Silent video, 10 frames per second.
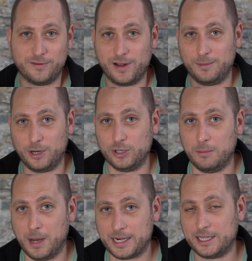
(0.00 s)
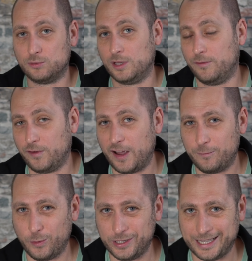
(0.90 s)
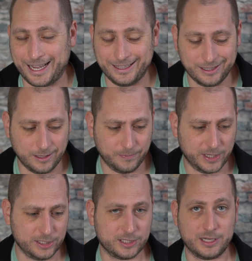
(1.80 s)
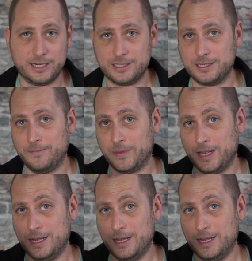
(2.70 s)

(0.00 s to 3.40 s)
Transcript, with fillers: available on the market with the 5.8 um, inch screens,